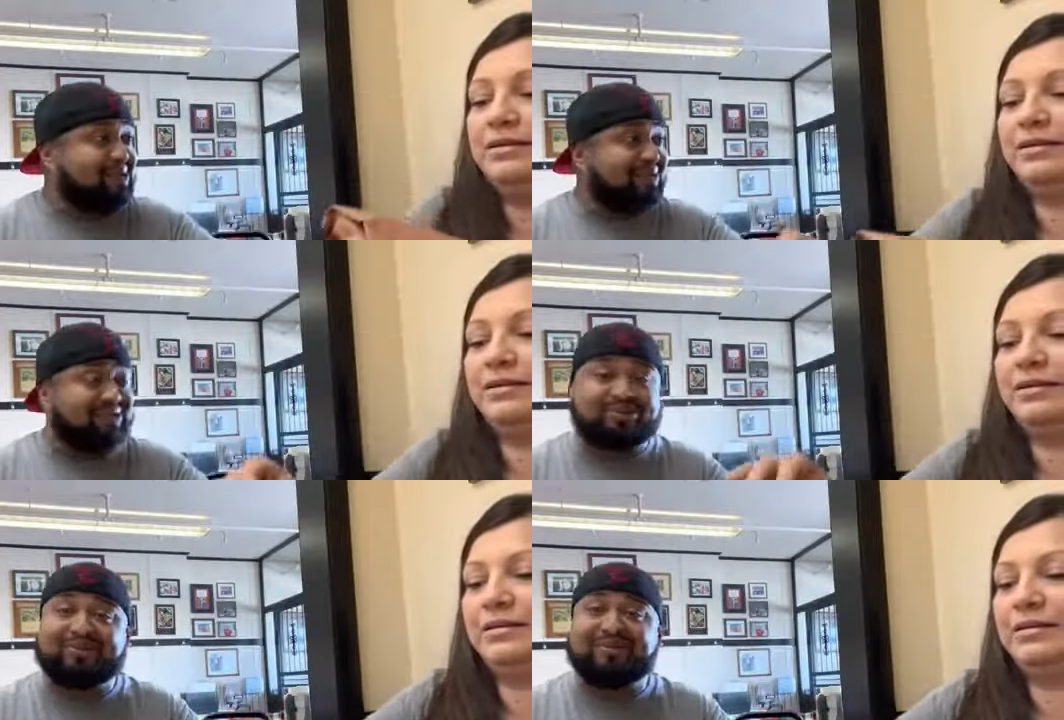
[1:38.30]
Speaker 1: we would
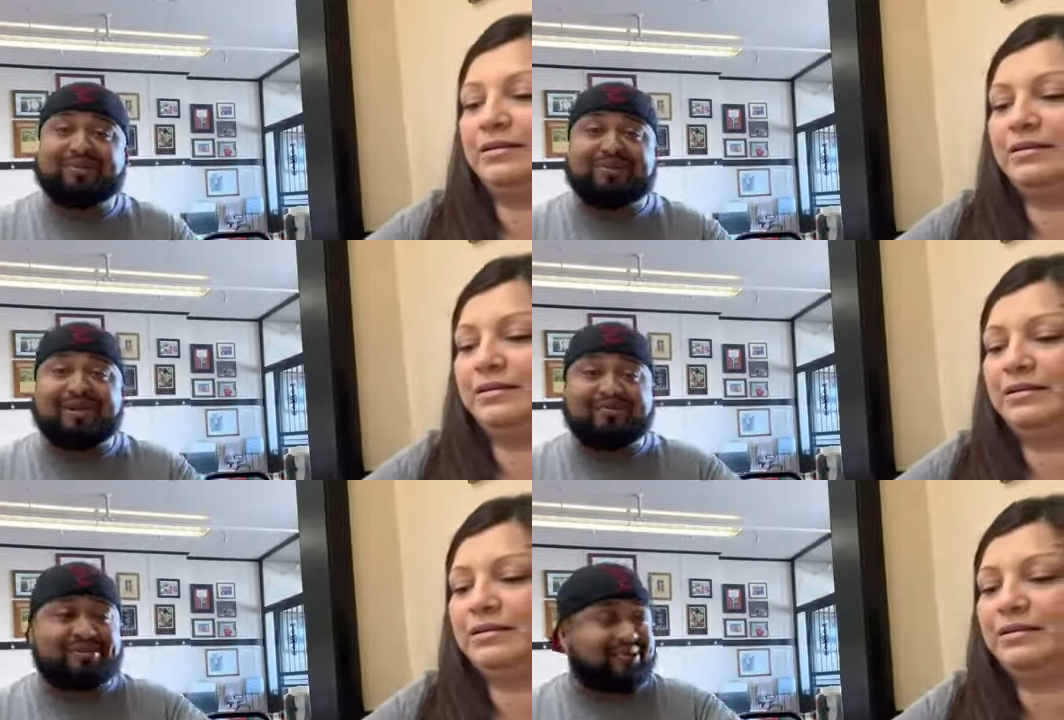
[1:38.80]
have struggled,
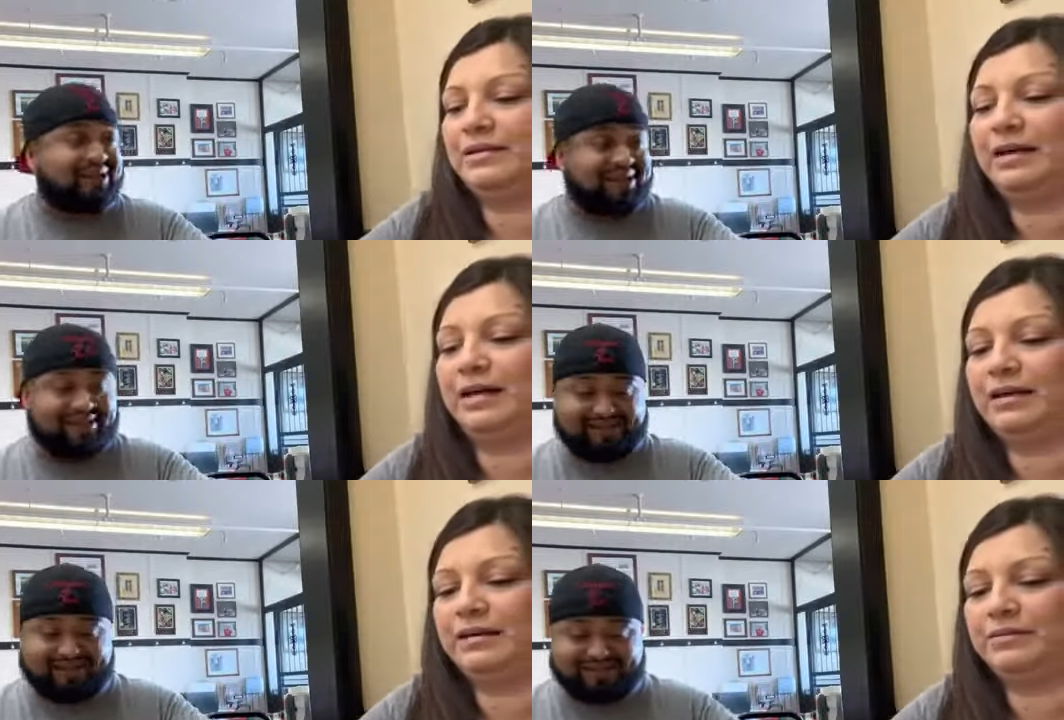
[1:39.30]
huh, baby?
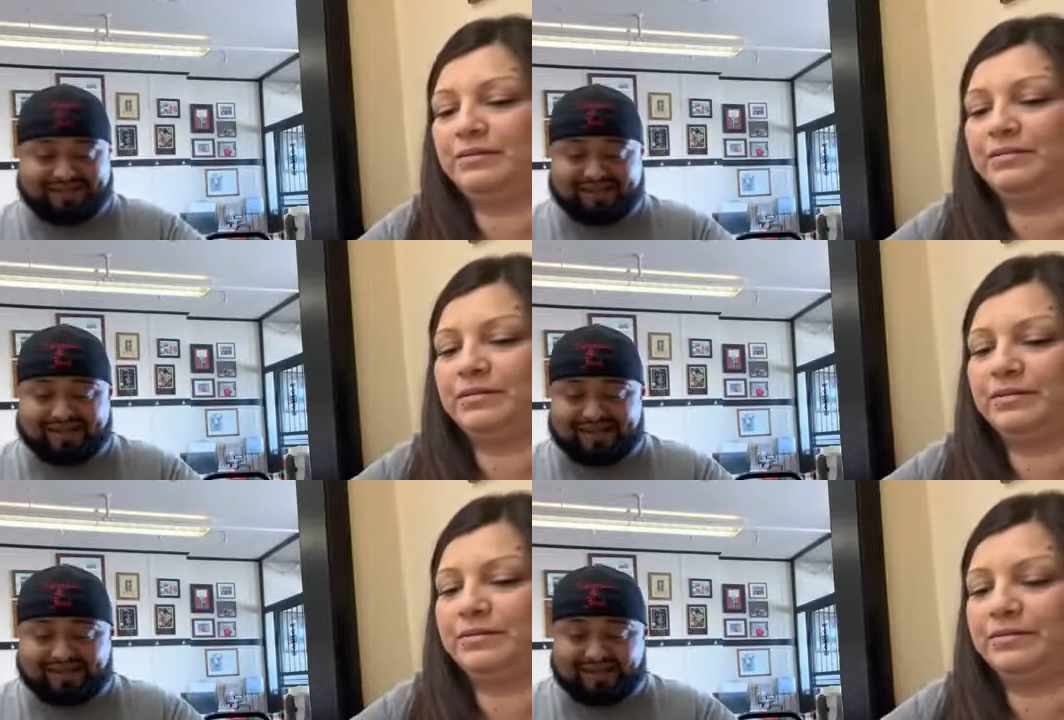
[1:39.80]
Yeah.
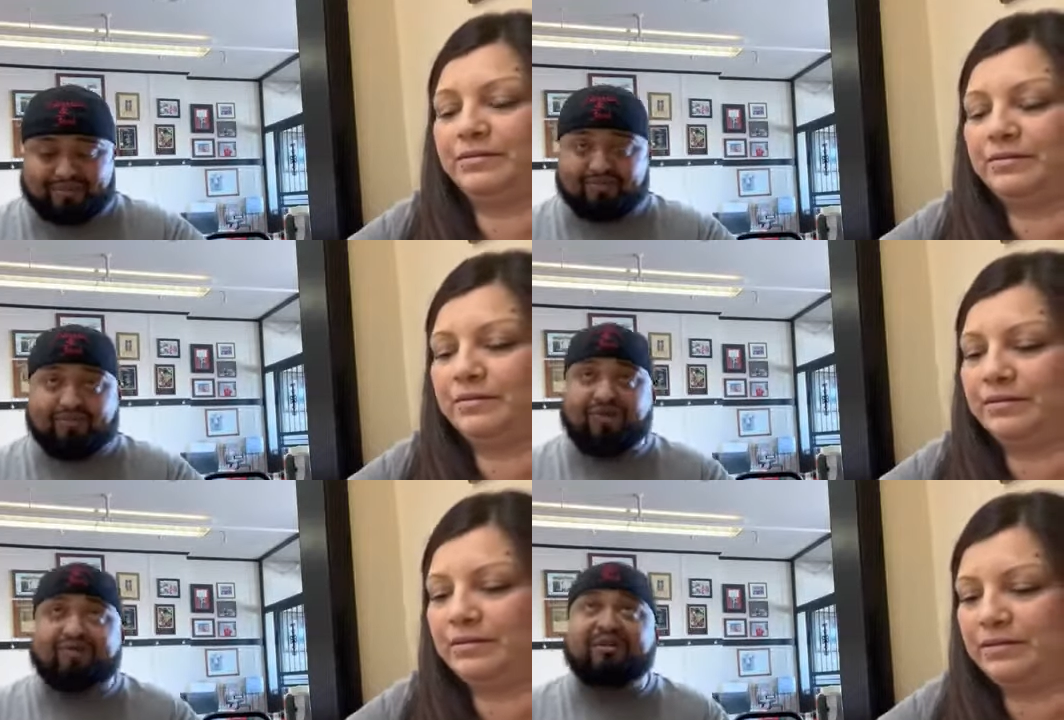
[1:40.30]

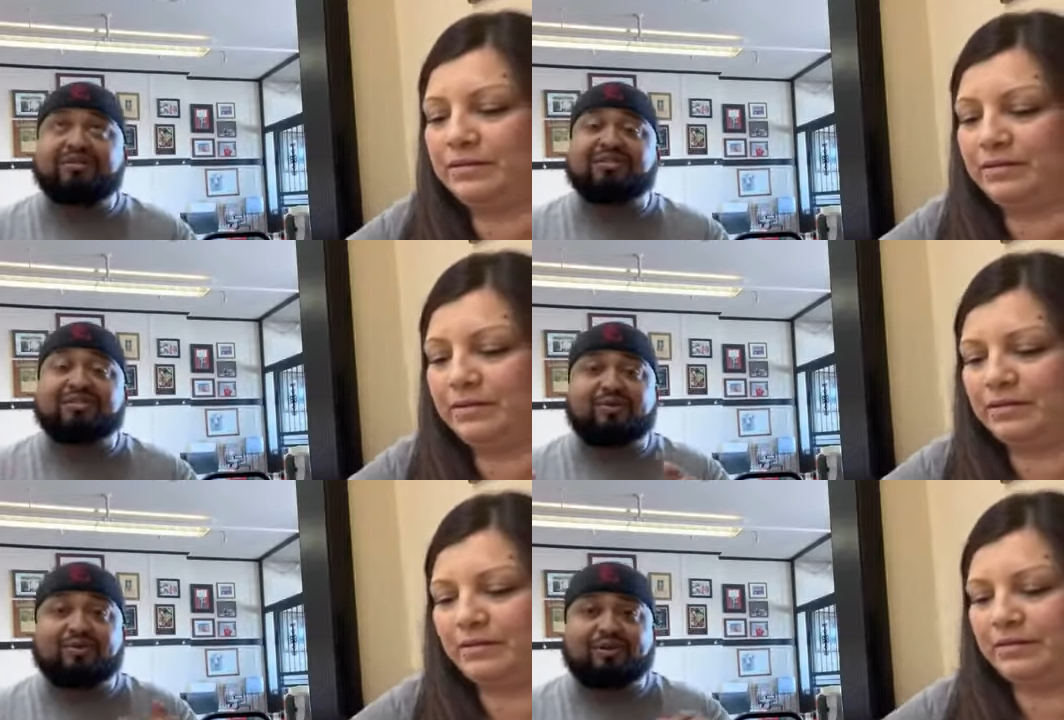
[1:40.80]
We found this
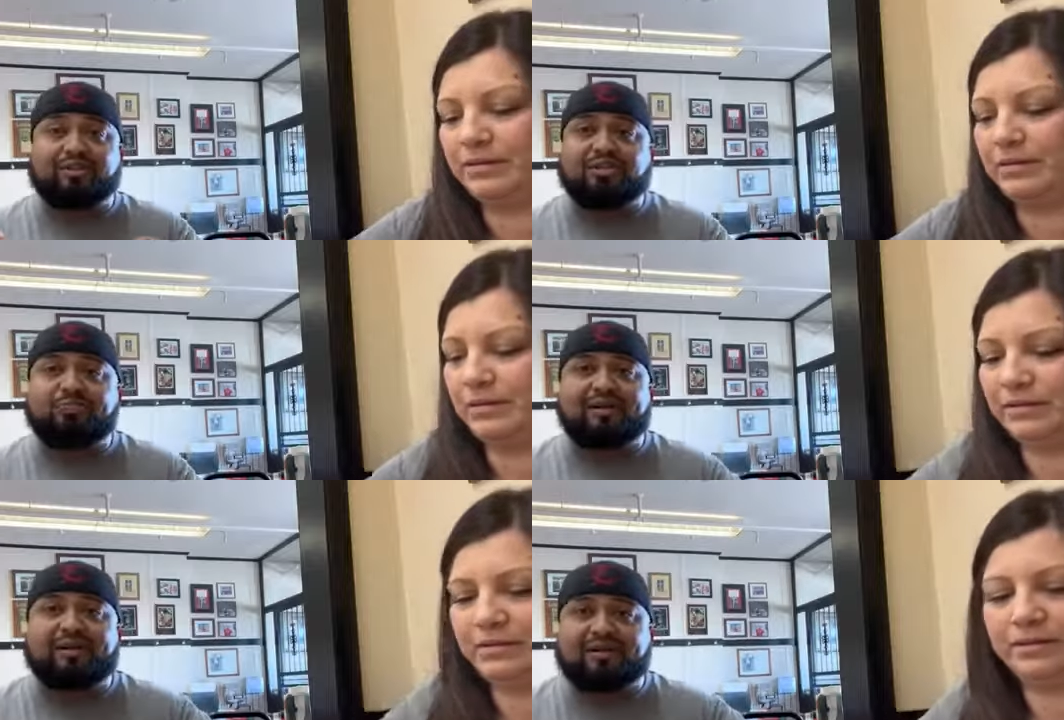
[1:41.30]
cool little
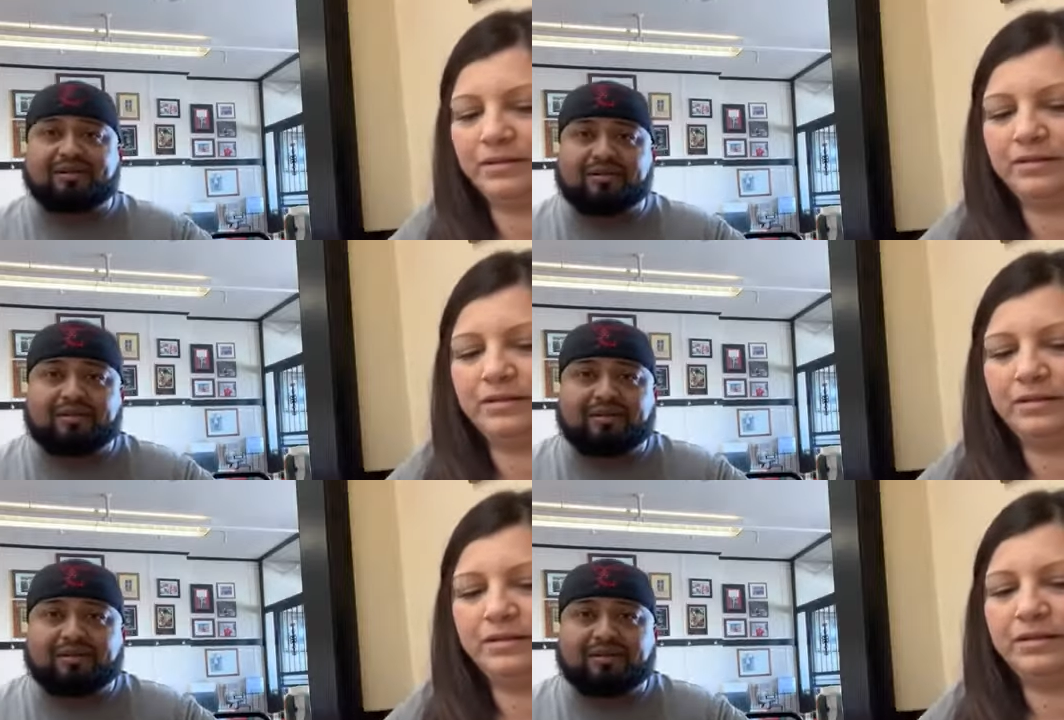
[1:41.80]
spot.
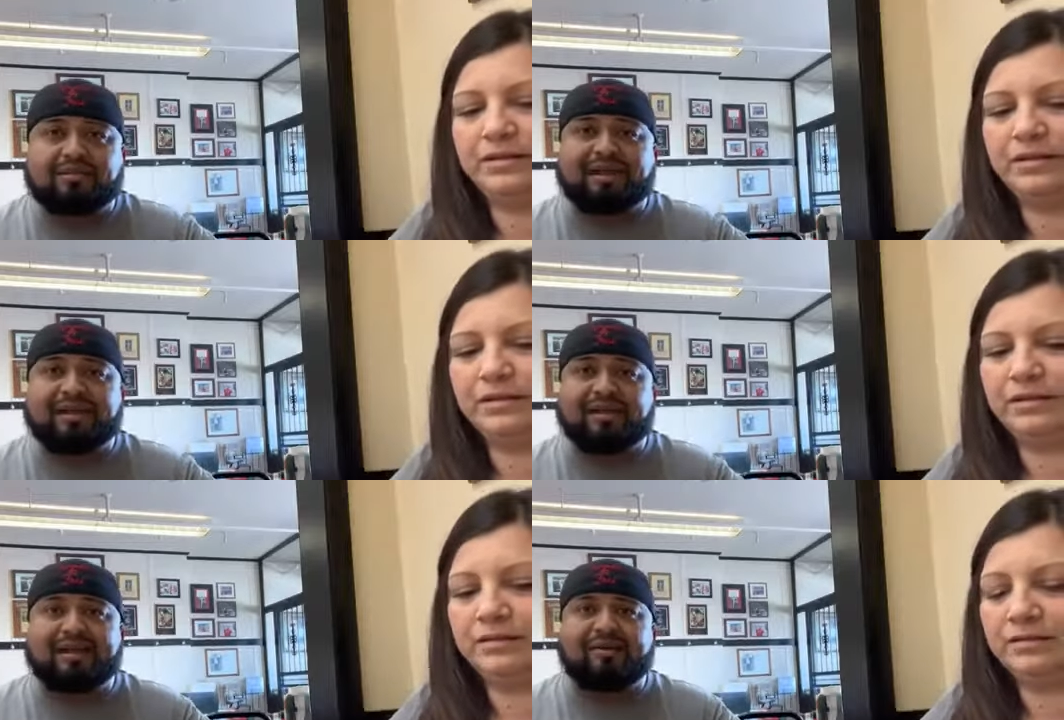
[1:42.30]
It's
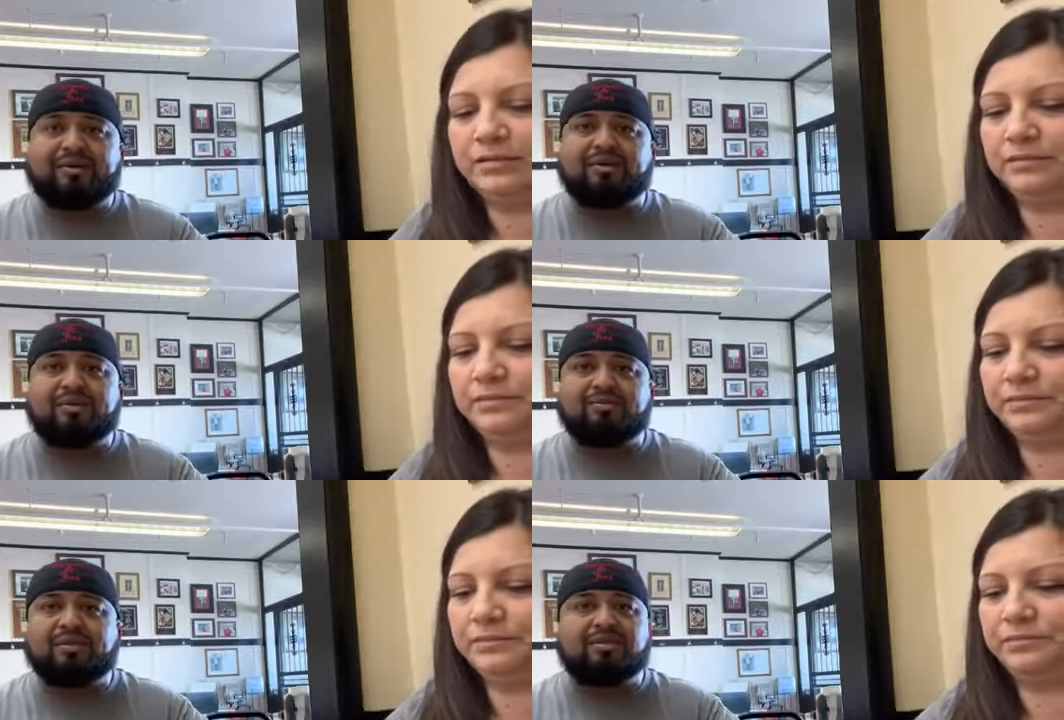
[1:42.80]
kind of loud in
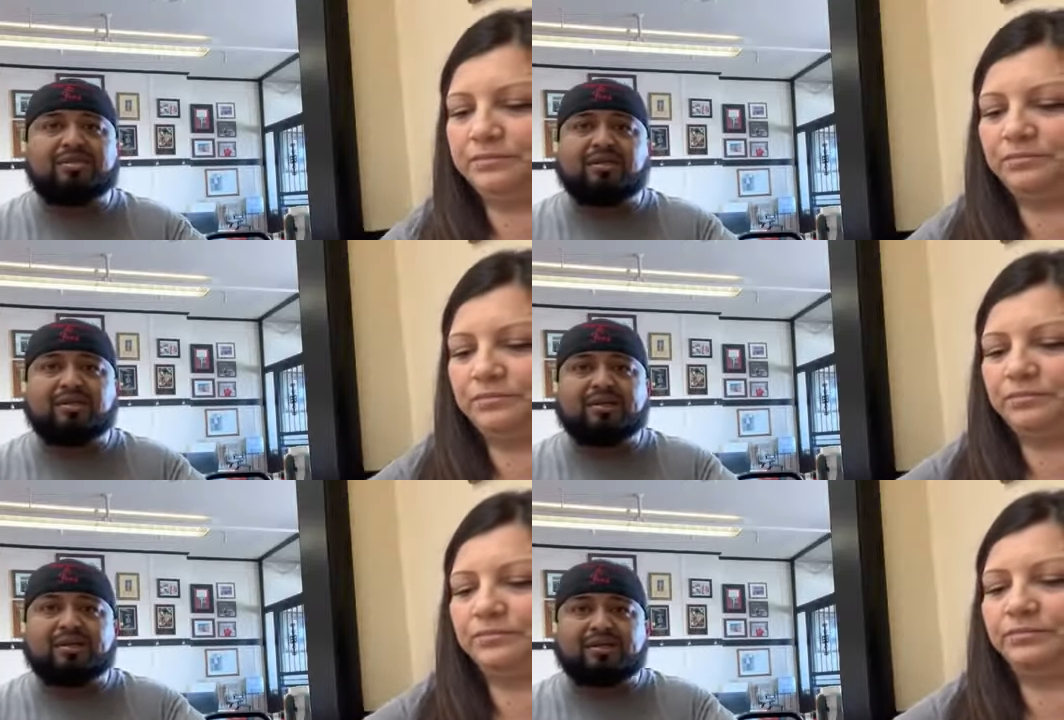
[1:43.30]
here, but it's
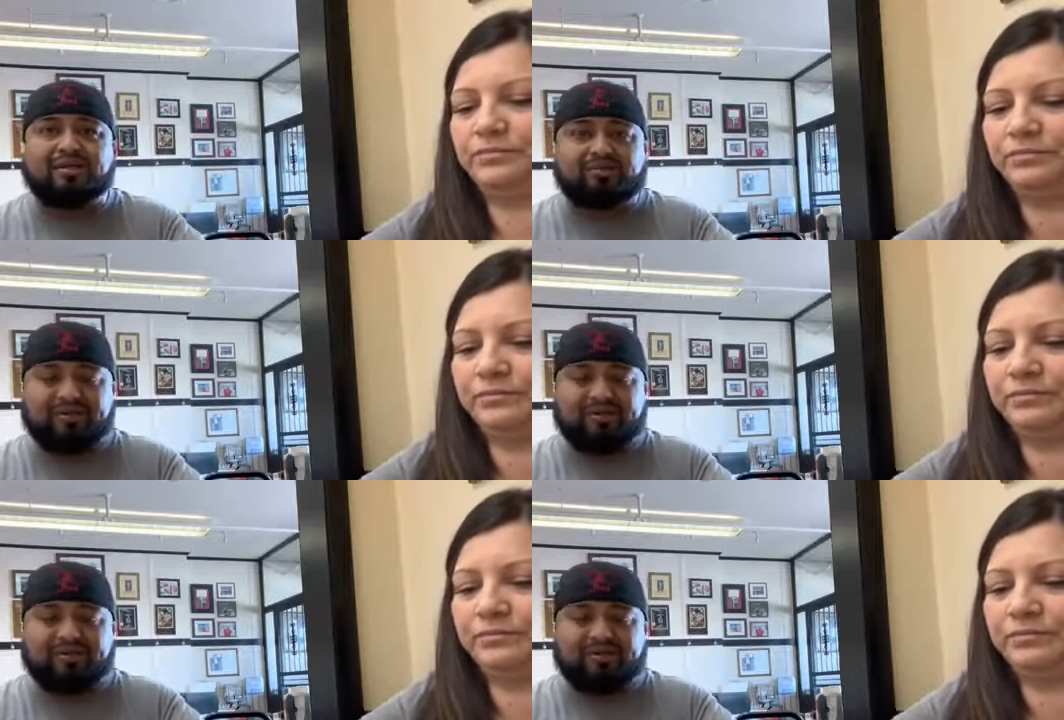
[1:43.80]
all good.